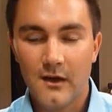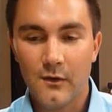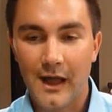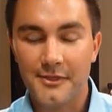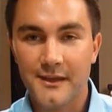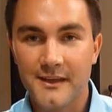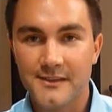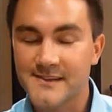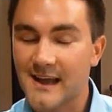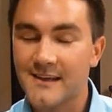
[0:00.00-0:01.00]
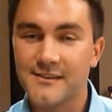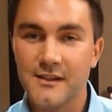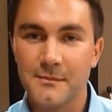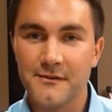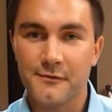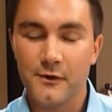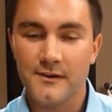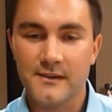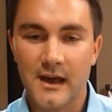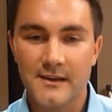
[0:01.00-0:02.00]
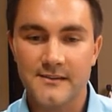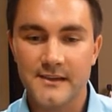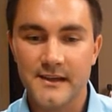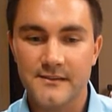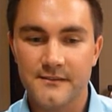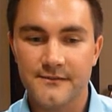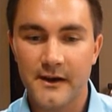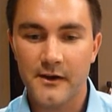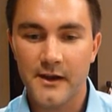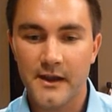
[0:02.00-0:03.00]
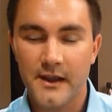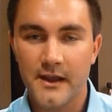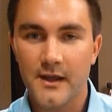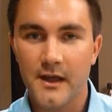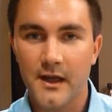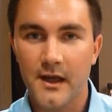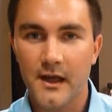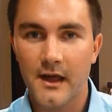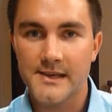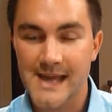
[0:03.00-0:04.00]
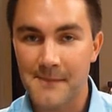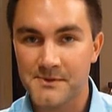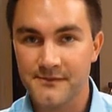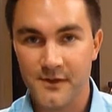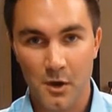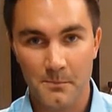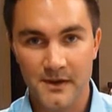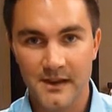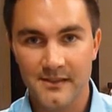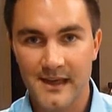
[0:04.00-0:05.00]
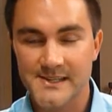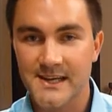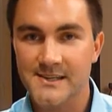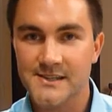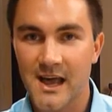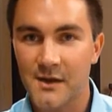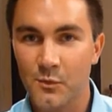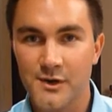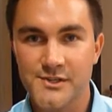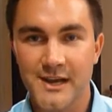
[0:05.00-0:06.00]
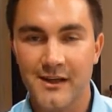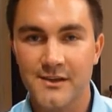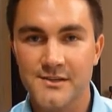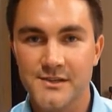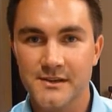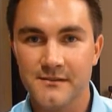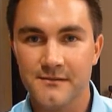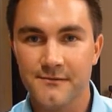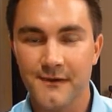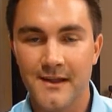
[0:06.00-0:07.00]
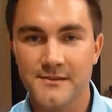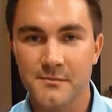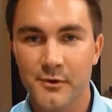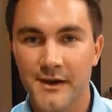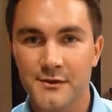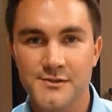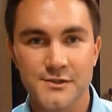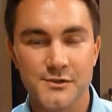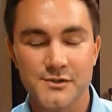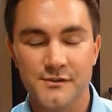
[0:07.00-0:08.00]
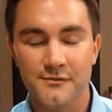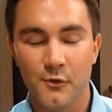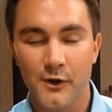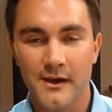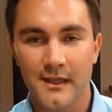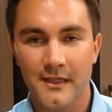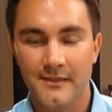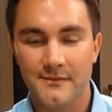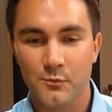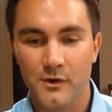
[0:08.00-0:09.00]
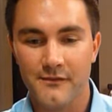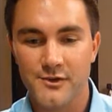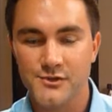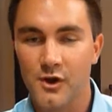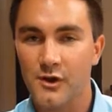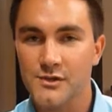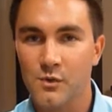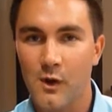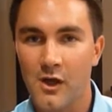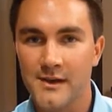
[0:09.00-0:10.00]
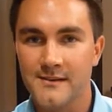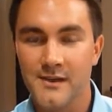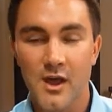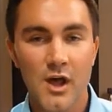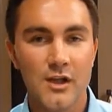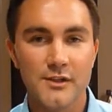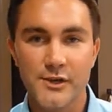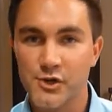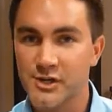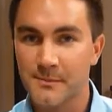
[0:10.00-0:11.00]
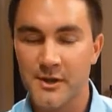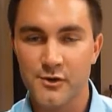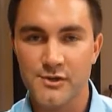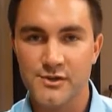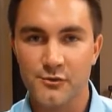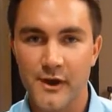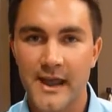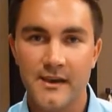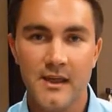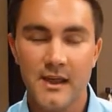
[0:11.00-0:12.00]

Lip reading: I think the sky's the limit for us, honestly. It's a very adaptive company that takes on one challenge and finds a brand new solution for it. That's one of our strongest qualities. Leadership here is great.